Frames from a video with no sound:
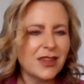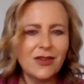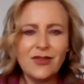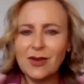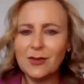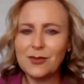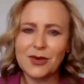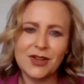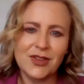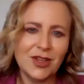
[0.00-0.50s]

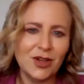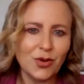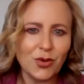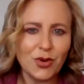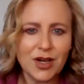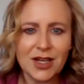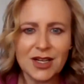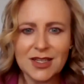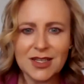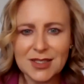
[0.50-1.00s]
living, breathing
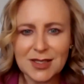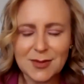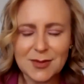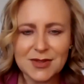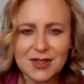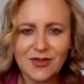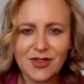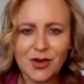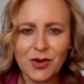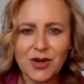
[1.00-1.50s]

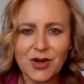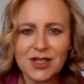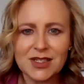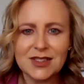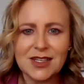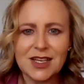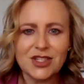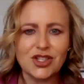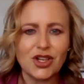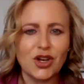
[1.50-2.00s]
organisms of the
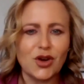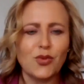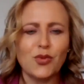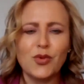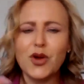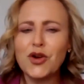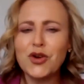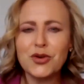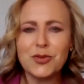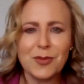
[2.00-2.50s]
organization,
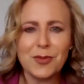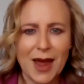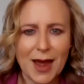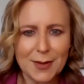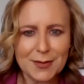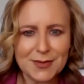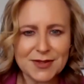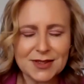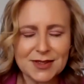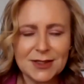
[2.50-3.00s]

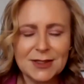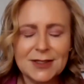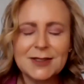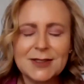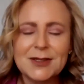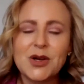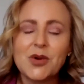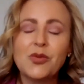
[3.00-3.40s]
roadmaps.